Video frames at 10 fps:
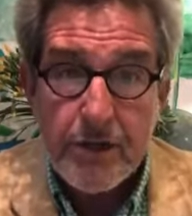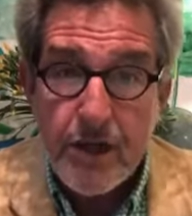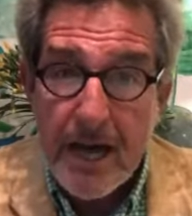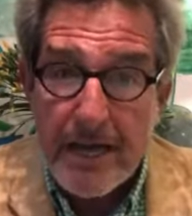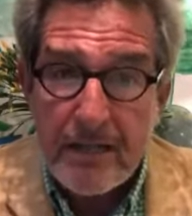A
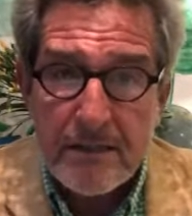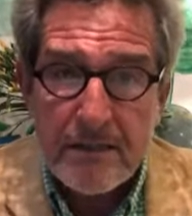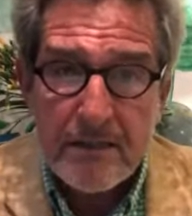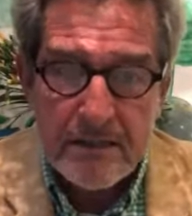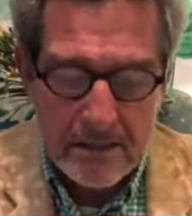
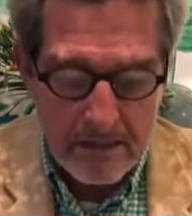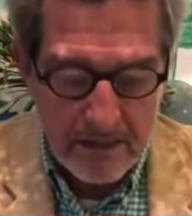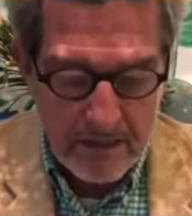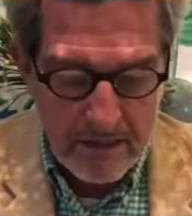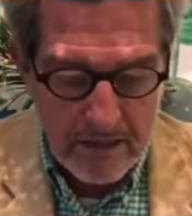child
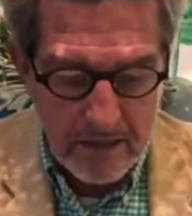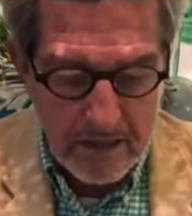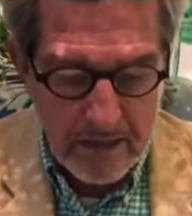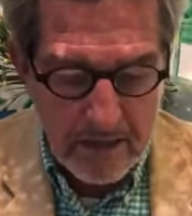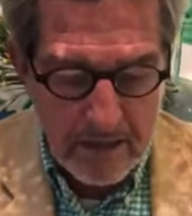
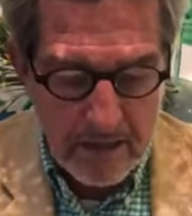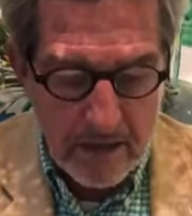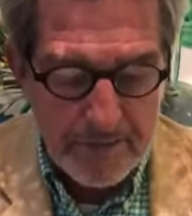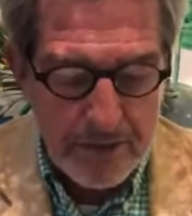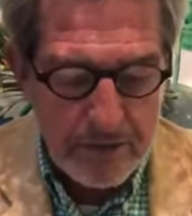
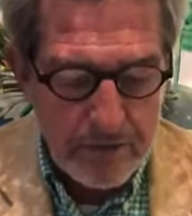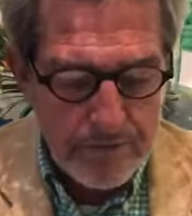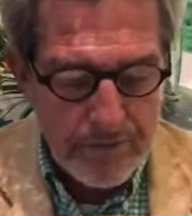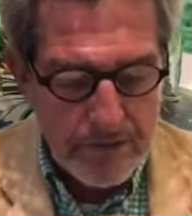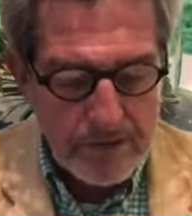of the
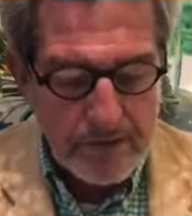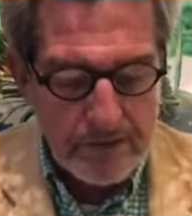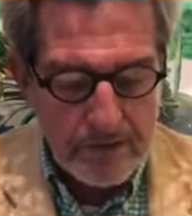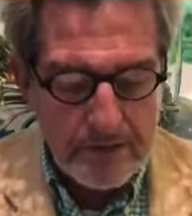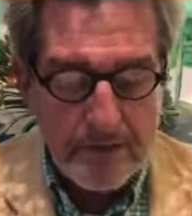
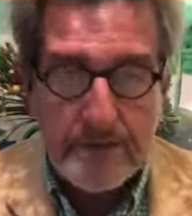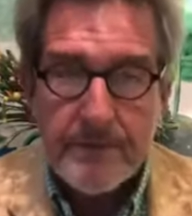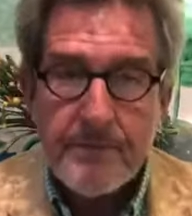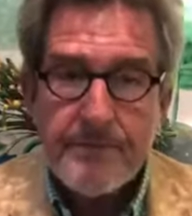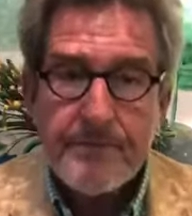universal,
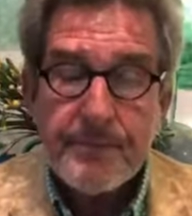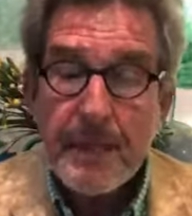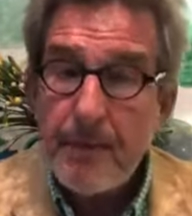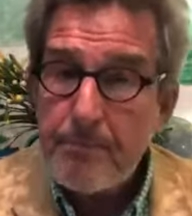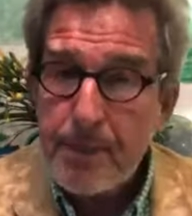
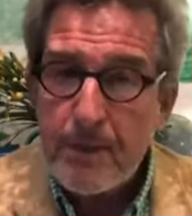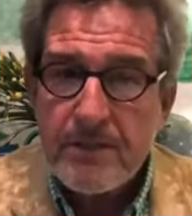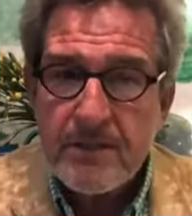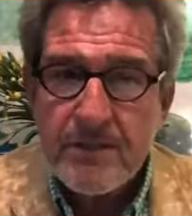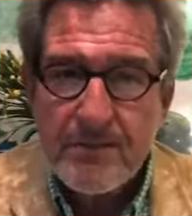a
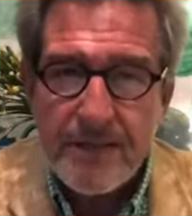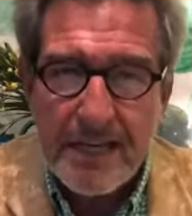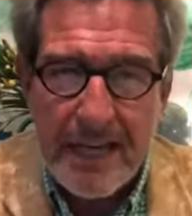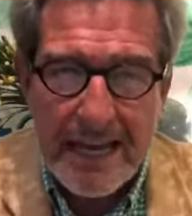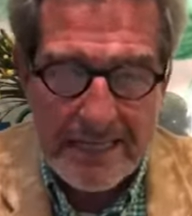person of
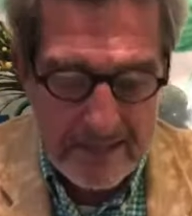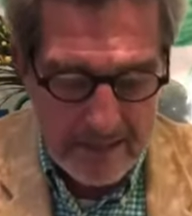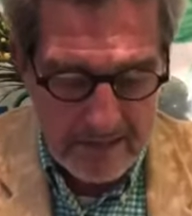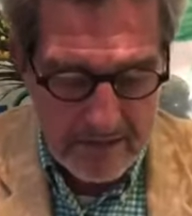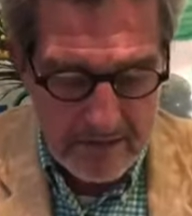the
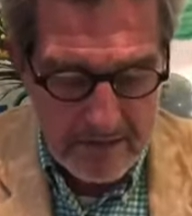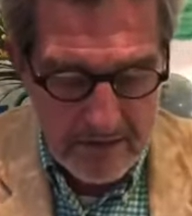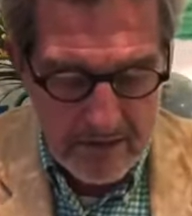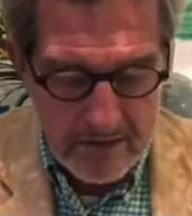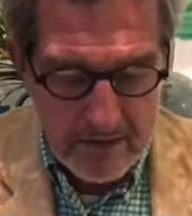light,
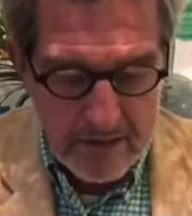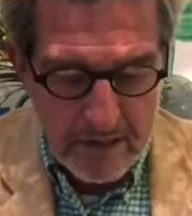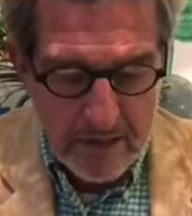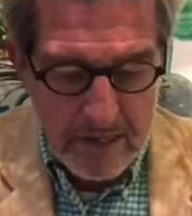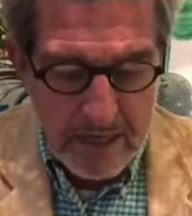
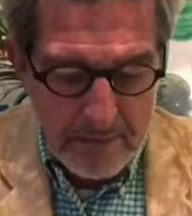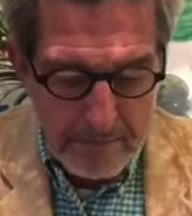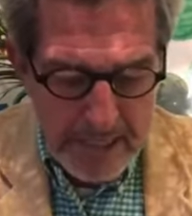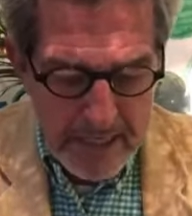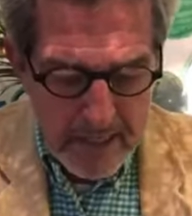a
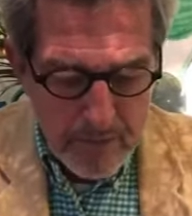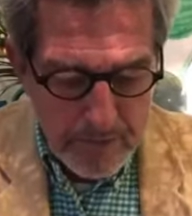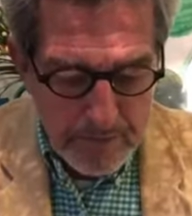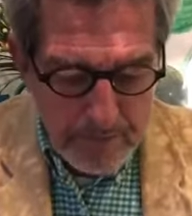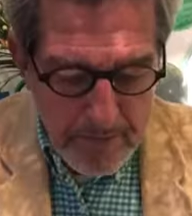
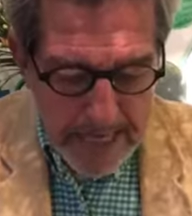being with